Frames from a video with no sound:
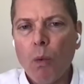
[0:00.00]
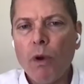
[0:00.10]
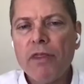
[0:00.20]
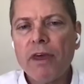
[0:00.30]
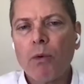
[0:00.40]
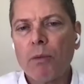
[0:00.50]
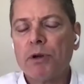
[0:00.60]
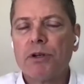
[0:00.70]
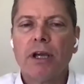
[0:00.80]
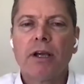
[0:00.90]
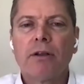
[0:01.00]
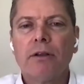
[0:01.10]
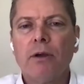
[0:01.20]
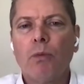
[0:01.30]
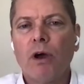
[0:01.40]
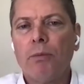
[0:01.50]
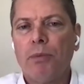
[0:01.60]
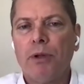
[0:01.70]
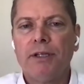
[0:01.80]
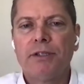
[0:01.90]
we think we're particularly well
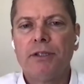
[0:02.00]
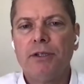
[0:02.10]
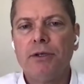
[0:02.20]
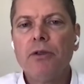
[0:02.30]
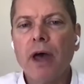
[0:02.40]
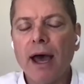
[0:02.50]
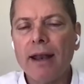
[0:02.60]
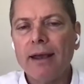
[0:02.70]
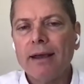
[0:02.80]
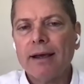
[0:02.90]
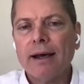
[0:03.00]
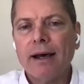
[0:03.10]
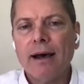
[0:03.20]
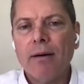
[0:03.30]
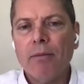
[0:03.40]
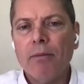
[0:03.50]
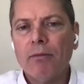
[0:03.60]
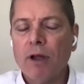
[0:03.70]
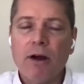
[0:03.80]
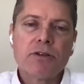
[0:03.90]
placed to do that,
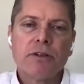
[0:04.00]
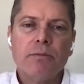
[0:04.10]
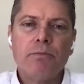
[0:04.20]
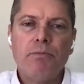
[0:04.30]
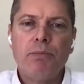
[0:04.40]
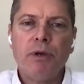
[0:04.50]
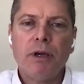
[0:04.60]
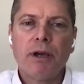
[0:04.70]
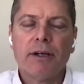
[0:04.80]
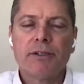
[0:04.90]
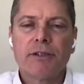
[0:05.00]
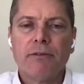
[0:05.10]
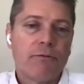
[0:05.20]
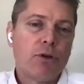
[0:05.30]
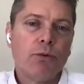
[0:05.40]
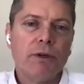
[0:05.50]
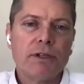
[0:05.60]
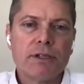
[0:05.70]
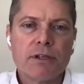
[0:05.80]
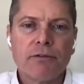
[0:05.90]
largely because of two
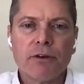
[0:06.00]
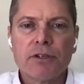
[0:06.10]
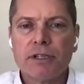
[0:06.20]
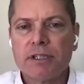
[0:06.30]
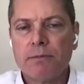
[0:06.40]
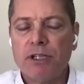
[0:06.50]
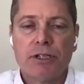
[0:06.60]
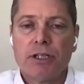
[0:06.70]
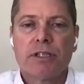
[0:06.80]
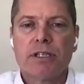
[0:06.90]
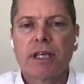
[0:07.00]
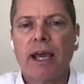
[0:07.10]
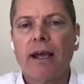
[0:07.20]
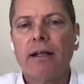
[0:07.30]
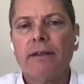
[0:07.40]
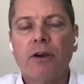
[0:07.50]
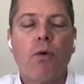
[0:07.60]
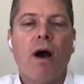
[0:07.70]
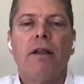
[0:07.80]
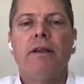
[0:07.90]
reasons. The first is just the scale and the
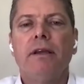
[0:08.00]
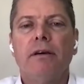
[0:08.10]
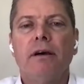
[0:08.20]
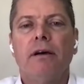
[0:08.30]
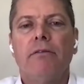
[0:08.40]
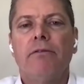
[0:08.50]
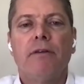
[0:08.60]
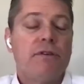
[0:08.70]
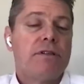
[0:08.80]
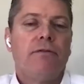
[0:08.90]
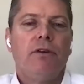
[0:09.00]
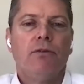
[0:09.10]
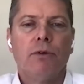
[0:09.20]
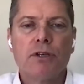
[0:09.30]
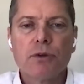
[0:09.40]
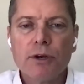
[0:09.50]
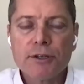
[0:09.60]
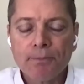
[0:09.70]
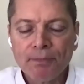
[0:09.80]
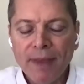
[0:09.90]
quality of the Siviour
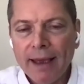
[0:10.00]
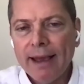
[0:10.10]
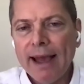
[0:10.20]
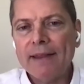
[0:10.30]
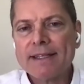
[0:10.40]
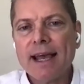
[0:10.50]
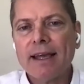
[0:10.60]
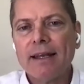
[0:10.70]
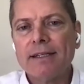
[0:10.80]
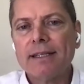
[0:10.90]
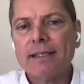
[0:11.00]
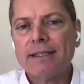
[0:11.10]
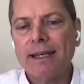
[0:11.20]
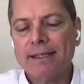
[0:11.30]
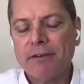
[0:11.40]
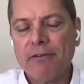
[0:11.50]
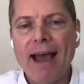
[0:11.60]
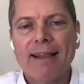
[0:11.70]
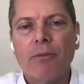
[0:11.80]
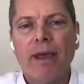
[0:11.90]
resource, and the second is the
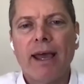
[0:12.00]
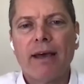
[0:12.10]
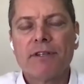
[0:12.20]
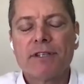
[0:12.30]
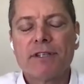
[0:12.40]
fact that we have the